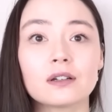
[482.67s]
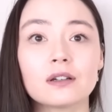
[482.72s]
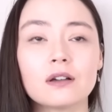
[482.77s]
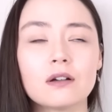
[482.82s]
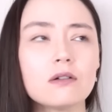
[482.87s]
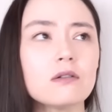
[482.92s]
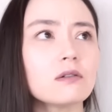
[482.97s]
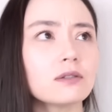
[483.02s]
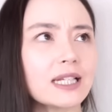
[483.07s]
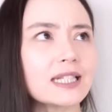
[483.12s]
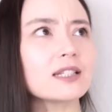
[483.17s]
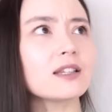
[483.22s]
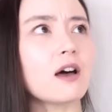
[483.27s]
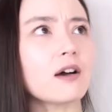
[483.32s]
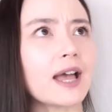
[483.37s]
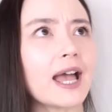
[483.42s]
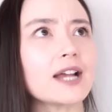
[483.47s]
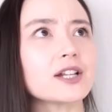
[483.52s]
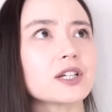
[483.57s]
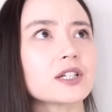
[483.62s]
Oh, that's a long
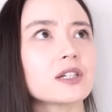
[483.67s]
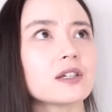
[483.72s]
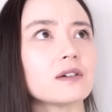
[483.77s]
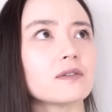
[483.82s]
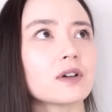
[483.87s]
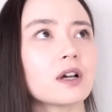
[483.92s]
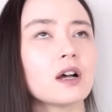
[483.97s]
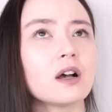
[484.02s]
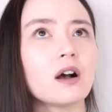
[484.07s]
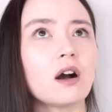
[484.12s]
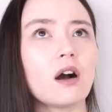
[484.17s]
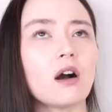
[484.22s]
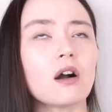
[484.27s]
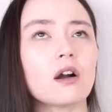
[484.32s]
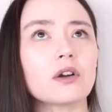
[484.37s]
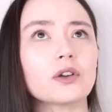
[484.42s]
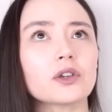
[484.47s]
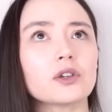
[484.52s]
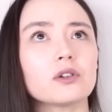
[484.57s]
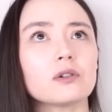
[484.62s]
adjective.
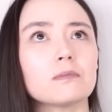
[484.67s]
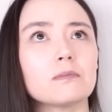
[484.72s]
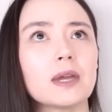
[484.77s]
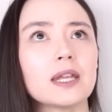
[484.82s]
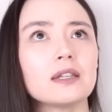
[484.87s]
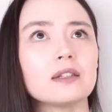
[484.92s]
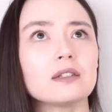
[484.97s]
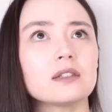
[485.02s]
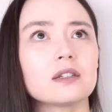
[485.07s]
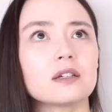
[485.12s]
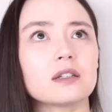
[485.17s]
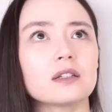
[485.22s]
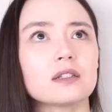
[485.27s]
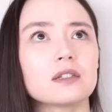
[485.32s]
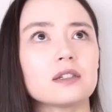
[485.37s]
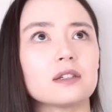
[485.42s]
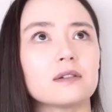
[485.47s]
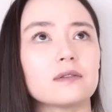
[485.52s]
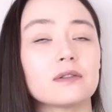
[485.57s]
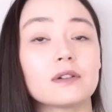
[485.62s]

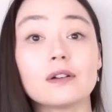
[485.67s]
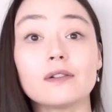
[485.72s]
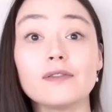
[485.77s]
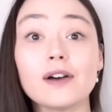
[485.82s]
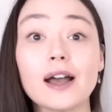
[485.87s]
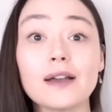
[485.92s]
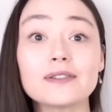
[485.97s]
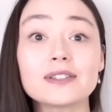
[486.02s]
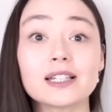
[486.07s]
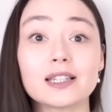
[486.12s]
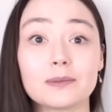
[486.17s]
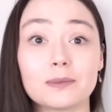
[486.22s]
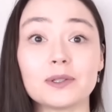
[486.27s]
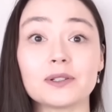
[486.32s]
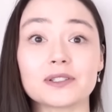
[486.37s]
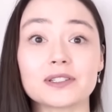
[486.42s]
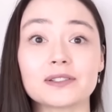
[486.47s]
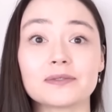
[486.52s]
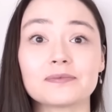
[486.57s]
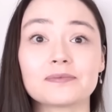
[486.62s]
Argumentative. 5
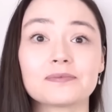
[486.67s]
syllables.